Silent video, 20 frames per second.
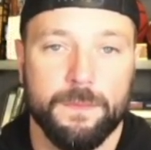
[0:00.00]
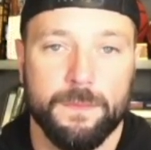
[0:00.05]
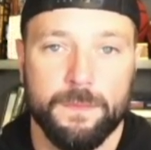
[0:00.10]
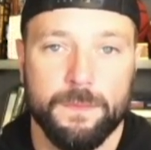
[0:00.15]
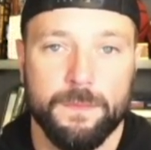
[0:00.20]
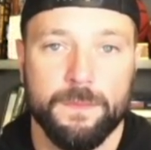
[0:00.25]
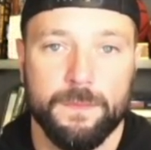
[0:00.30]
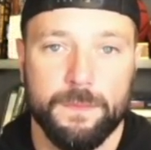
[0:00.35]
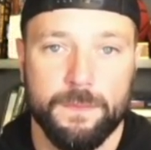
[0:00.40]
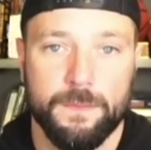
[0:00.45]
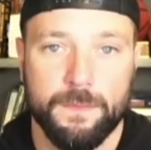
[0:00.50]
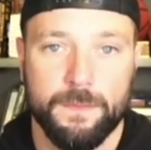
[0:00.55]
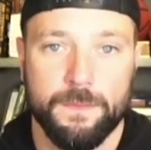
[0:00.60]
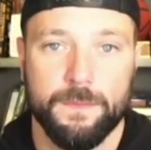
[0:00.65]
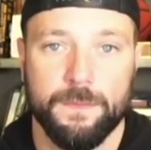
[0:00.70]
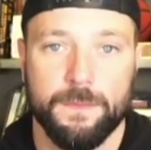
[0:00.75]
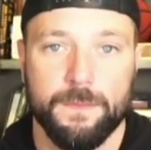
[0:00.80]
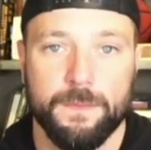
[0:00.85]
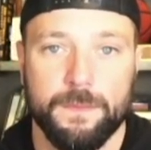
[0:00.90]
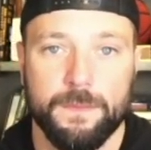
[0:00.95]

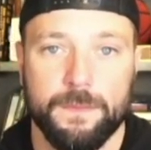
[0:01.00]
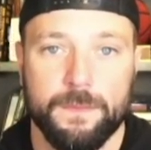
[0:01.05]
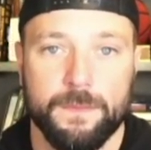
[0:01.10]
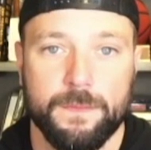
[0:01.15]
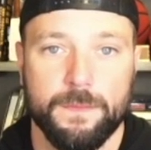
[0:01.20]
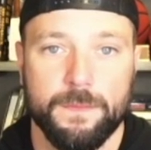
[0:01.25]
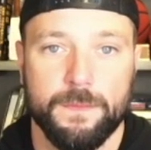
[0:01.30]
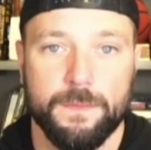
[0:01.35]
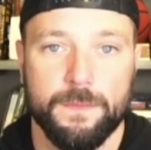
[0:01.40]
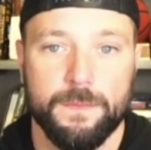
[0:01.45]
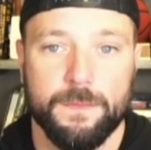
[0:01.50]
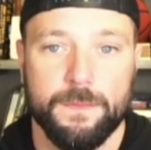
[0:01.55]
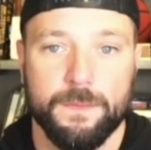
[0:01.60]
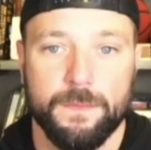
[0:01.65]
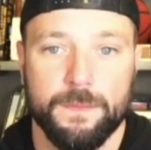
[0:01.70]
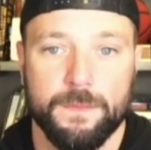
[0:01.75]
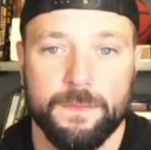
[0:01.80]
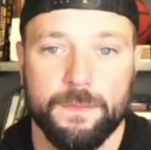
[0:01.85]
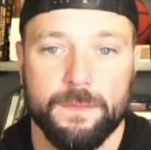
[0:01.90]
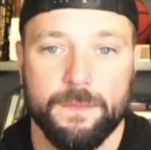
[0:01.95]

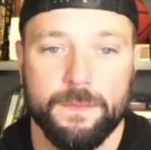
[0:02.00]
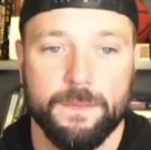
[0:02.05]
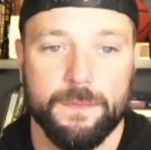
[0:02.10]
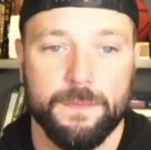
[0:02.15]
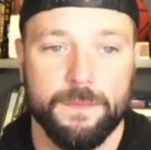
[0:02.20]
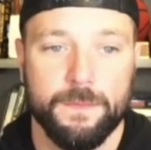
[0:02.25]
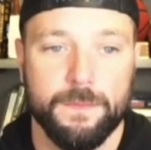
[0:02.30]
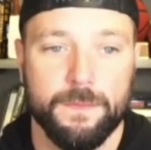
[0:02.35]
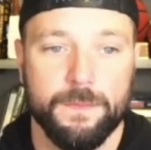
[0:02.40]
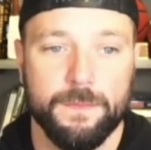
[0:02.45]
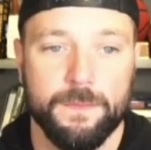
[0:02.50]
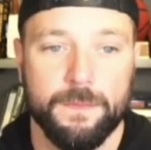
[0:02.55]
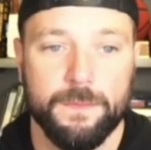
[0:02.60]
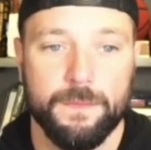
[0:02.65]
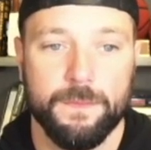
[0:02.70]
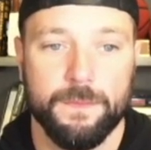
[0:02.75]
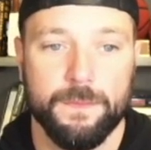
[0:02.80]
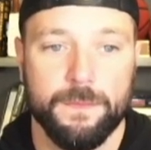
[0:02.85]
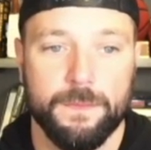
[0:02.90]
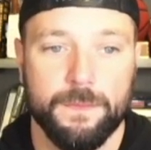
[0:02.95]

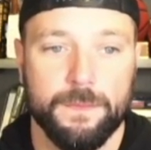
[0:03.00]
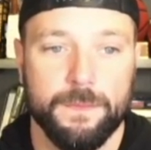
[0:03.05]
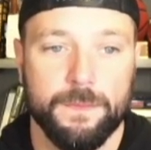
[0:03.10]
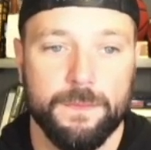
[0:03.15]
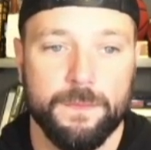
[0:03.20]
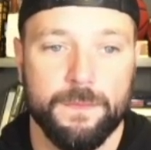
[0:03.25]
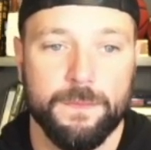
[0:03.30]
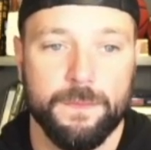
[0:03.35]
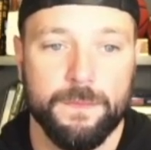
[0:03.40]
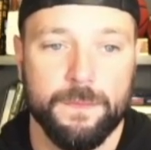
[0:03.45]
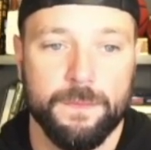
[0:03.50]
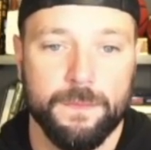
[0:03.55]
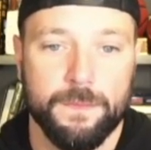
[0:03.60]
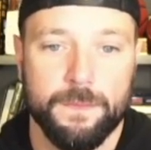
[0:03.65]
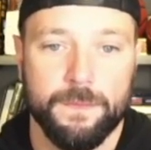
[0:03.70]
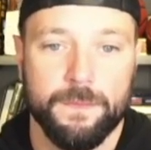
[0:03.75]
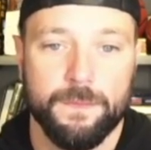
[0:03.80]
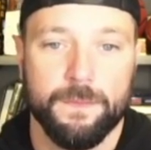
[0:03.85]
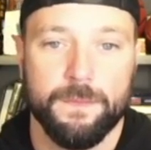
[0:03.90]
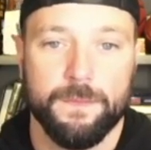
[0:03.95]

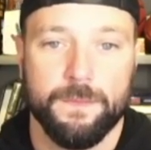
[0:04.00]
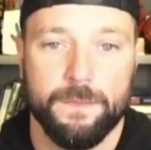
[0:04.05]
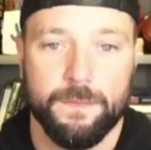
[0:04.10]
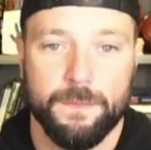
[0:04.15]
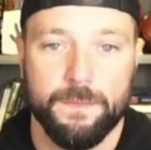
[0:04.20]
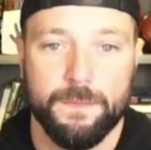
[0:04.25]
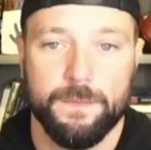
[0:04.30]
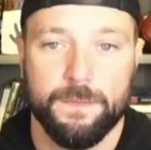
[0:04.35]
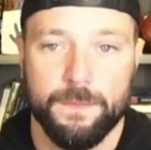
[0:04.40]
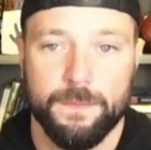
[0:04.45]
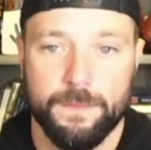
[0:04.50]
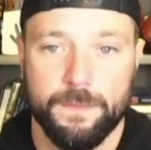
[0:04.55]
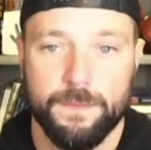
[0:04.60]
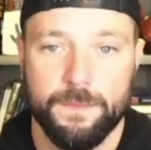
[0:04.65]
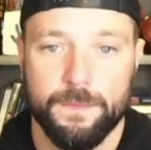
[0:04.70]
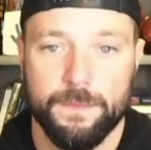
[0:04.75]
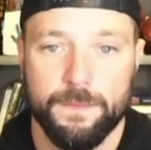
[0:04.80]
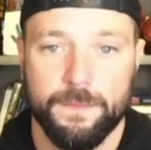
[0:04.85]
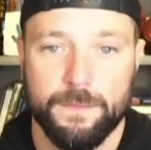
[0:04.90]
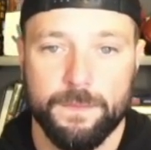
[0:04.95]

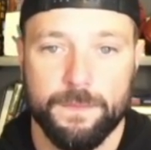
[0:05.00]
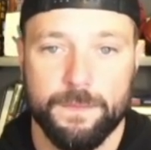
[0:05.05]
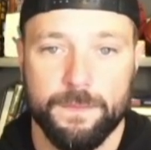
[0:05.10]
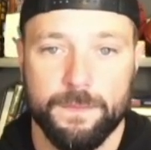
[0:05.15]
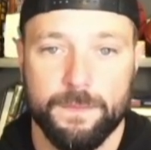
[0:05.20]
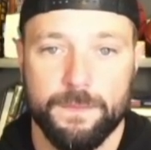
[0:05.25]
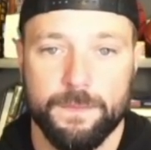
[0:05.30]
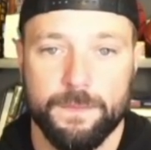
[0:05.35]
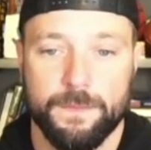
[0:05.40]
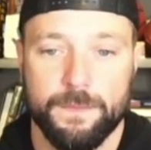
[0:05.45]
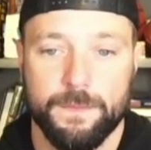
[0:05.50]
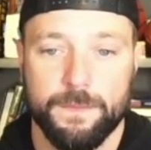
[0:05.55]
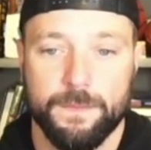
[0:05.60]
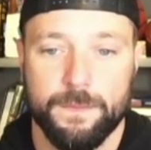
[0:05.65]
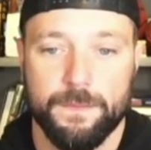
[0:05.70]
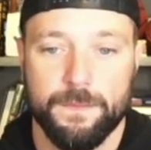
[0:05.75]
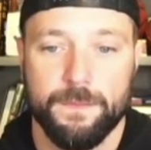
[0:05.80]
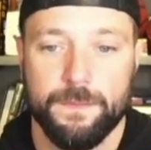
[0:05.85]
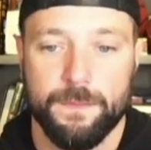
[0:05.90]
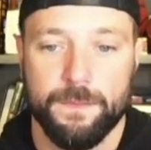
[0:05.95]

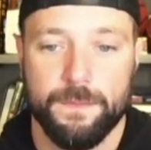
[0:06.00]
(silent)